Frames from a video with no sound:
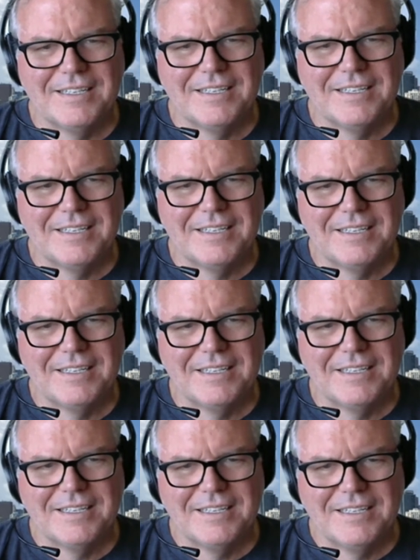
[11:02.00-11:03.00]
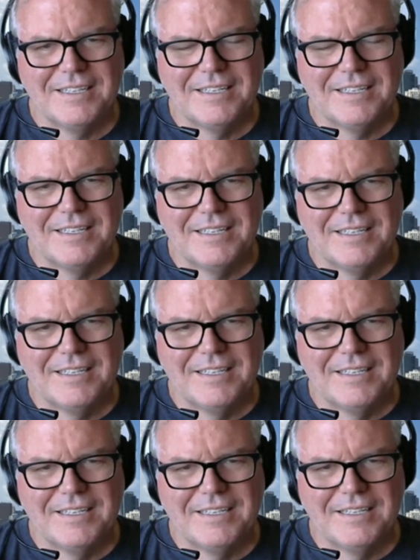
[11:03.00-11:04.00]

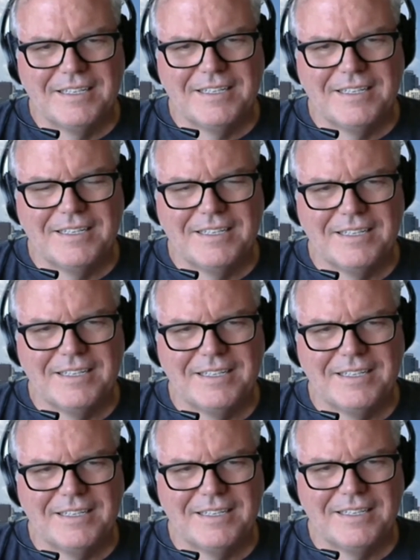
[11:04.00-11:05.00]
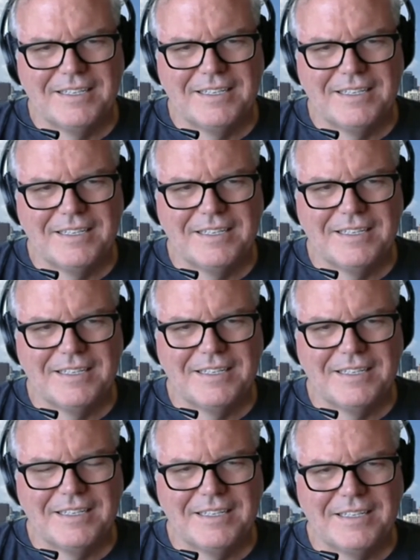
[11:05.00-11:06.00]

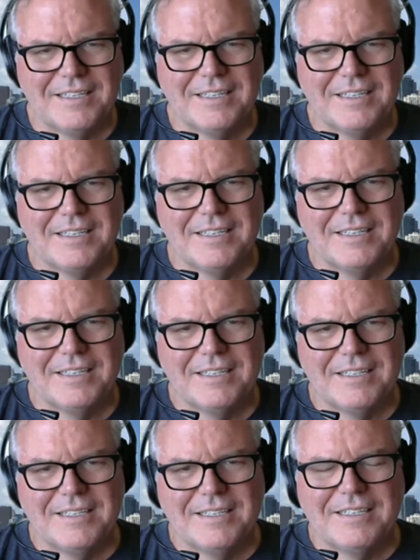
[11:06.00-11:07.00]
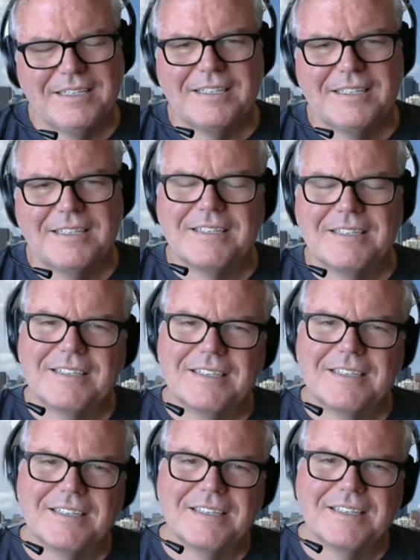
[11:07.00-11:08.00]

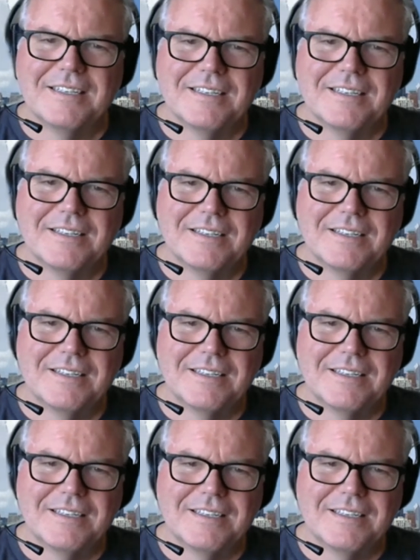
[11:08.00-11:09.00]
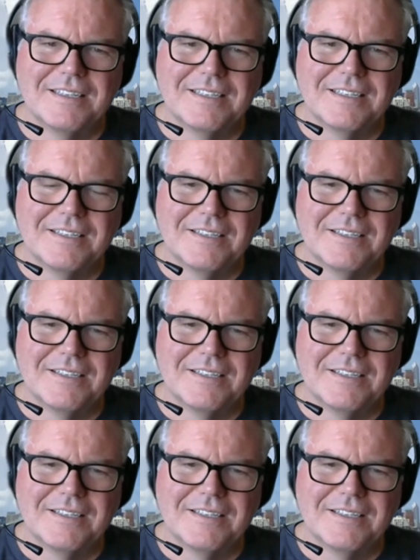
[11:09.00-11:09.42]
(silent)